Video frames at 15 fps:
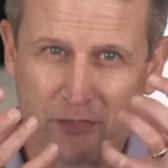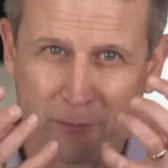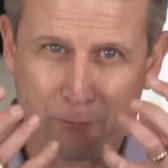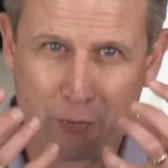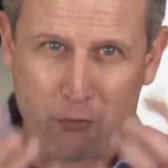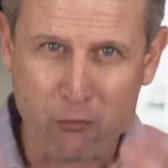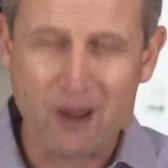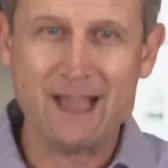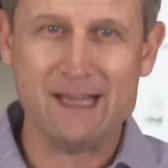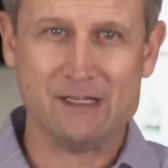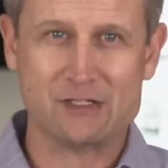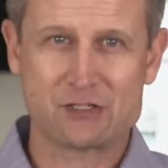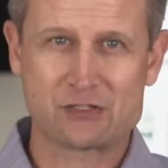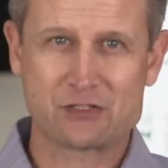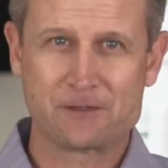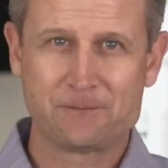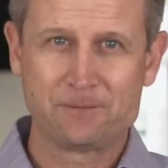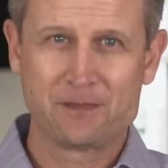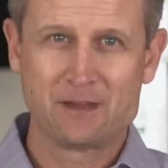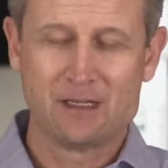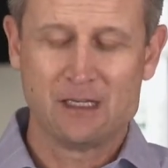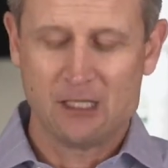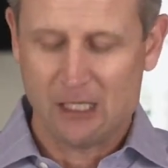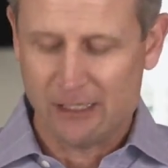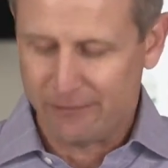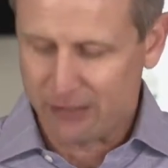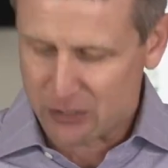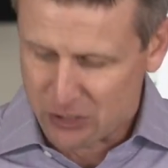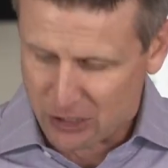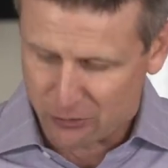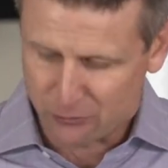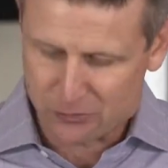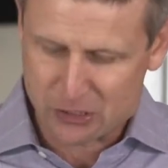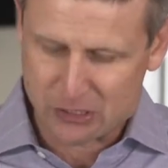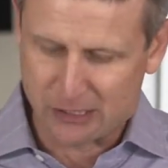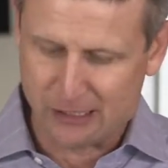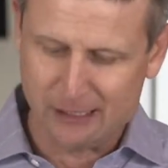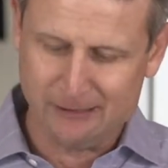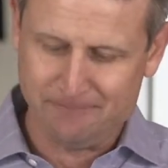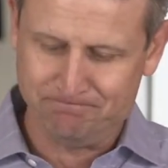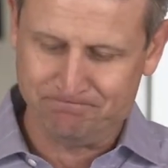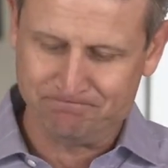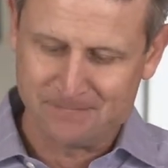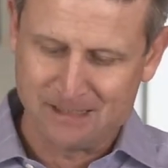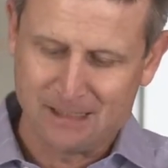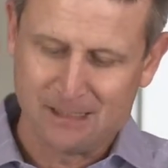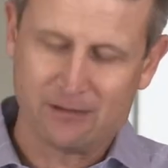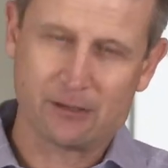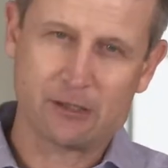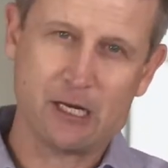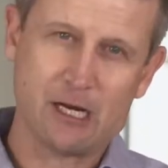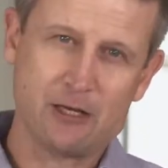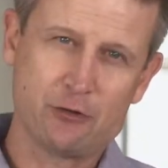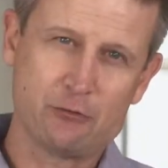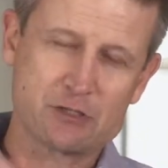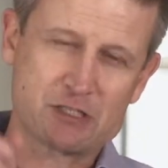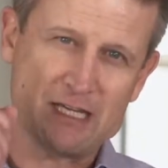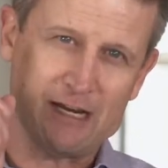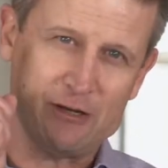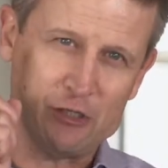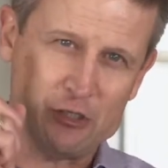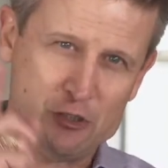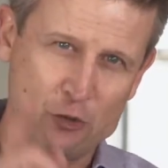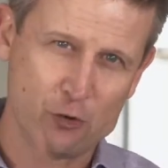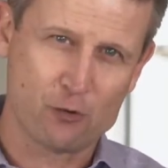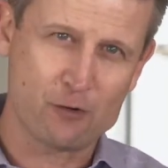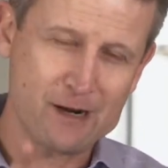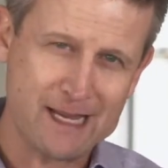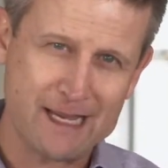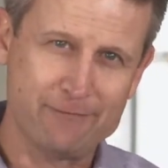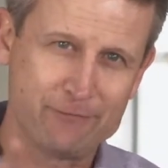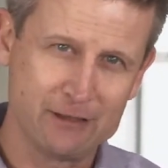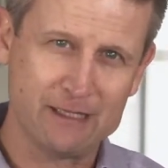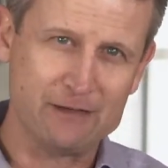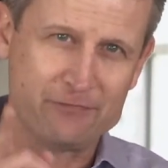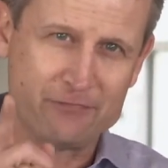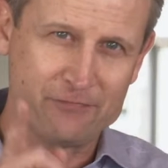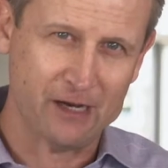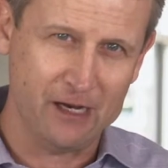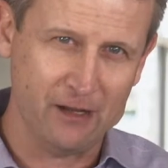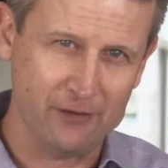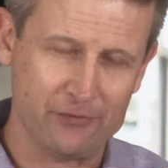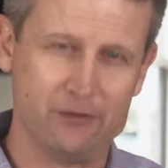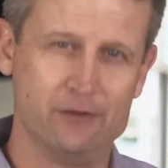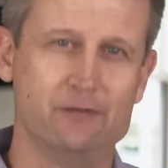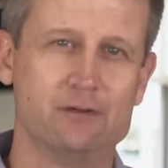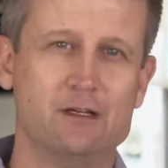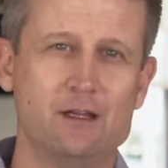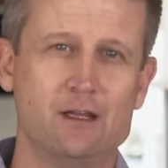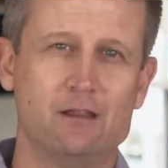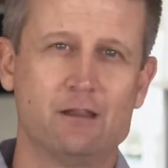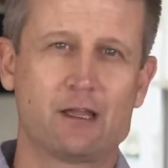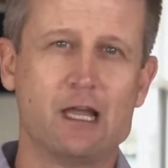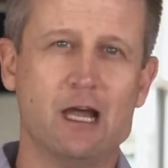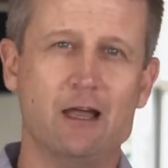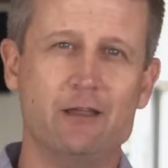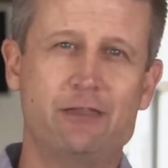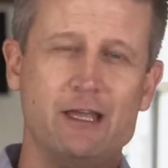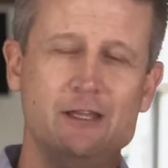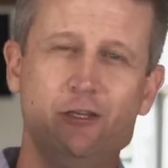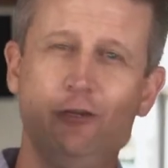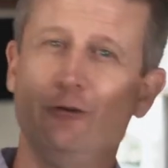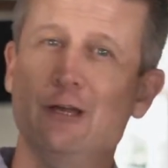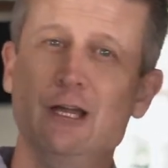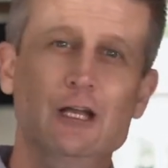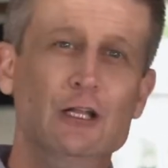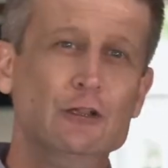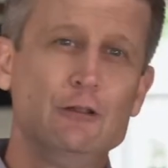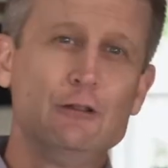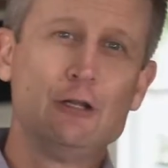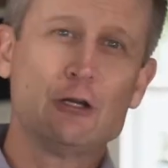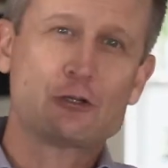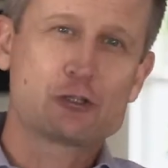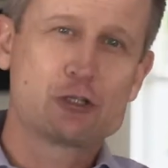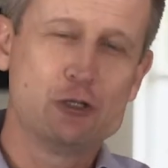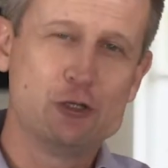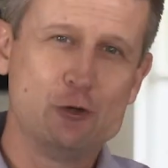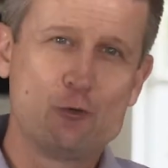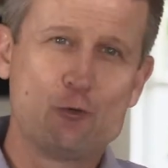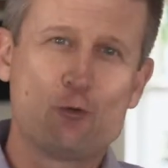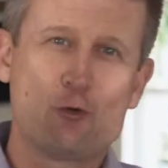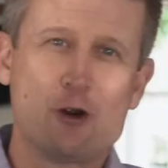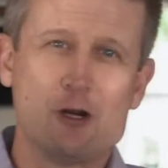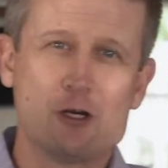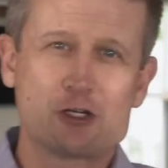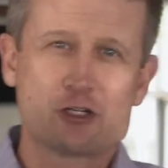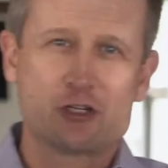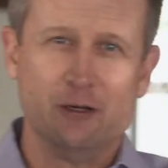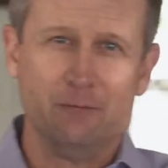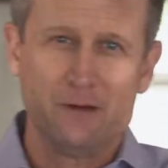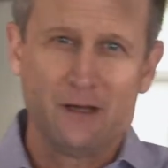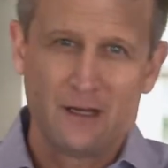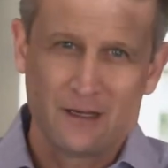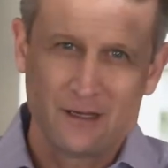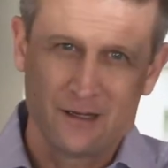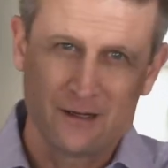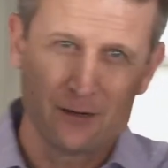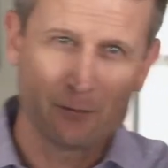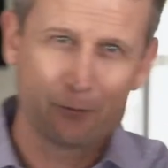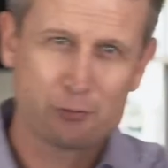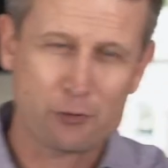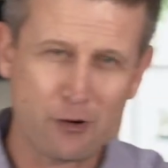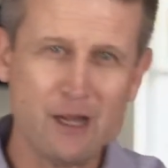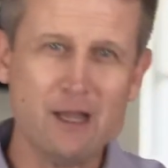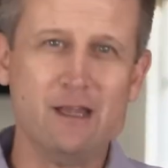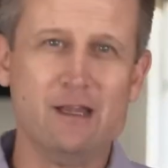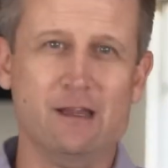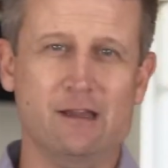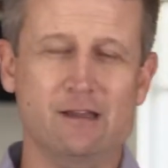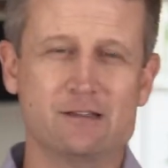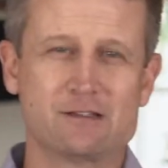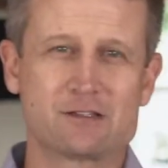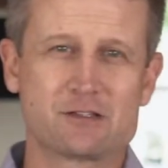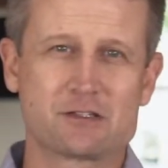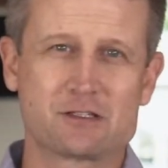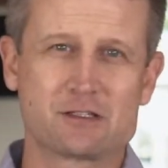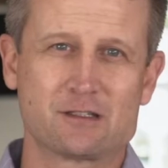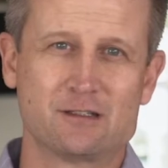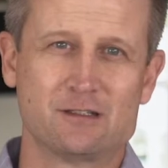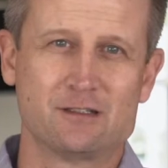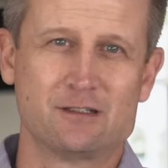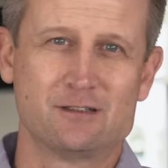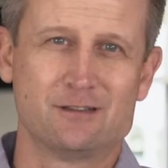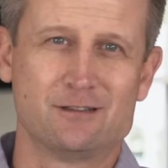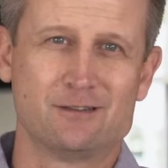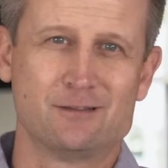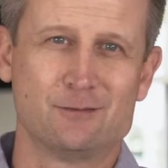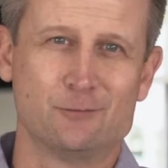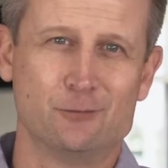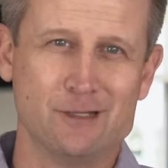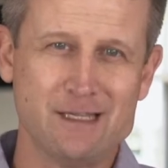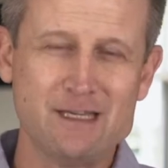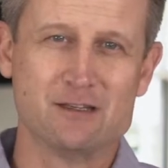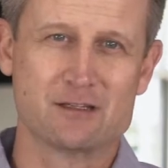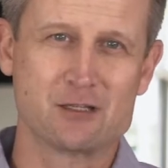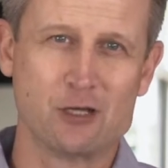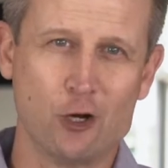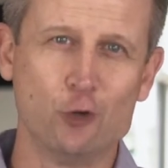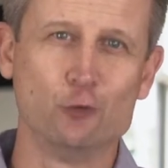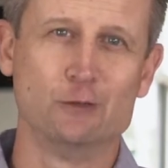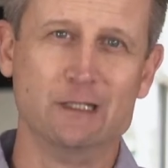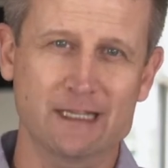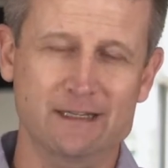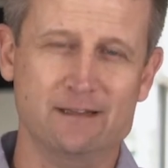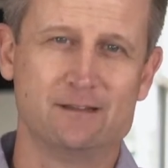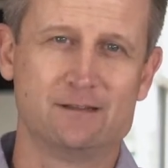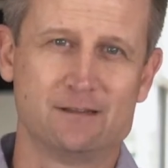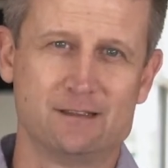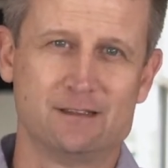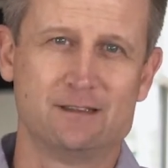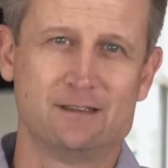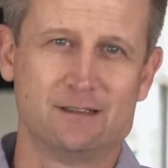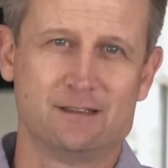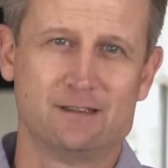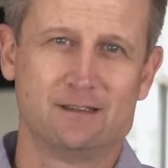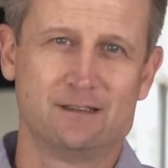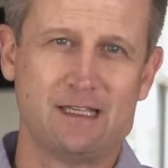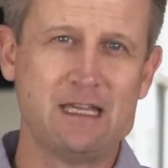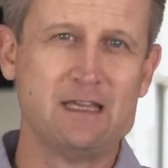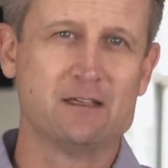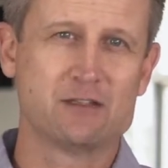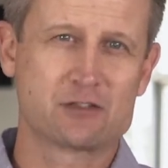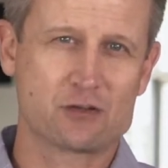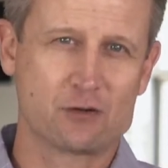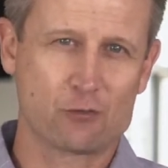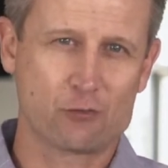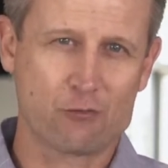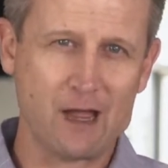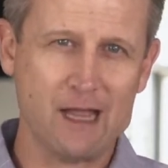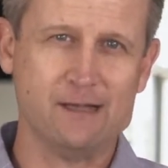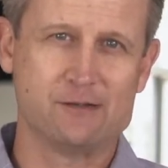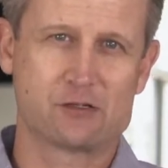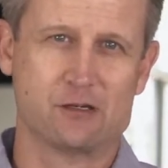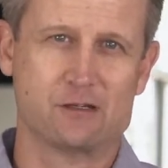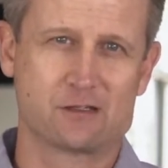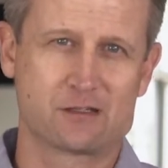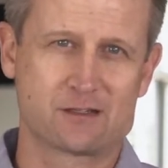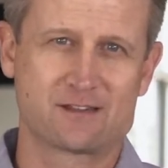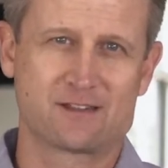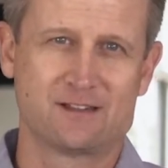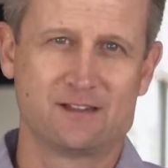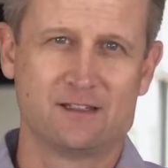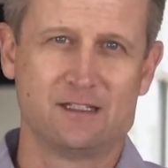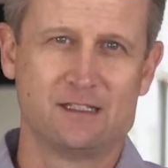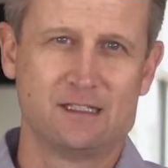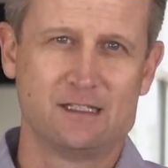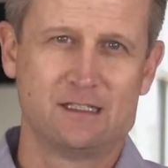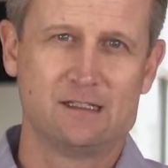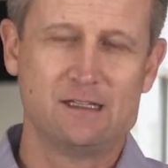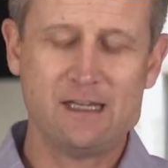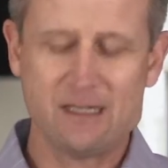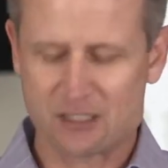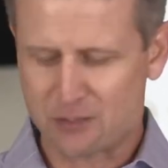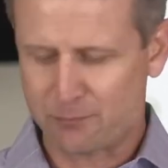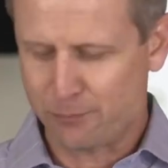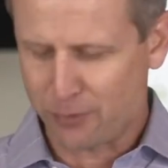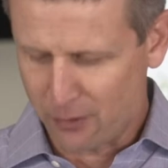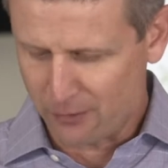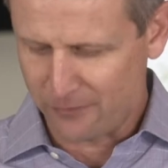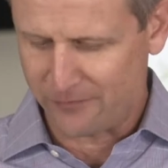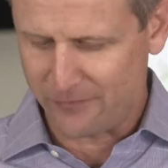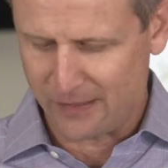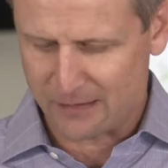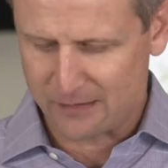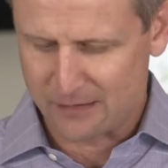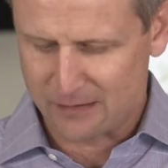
the price of his own son, the God who is now your heavenly Father, the God that you look to, worship, praise. Well, he is holy, he is righteous, he is perfect.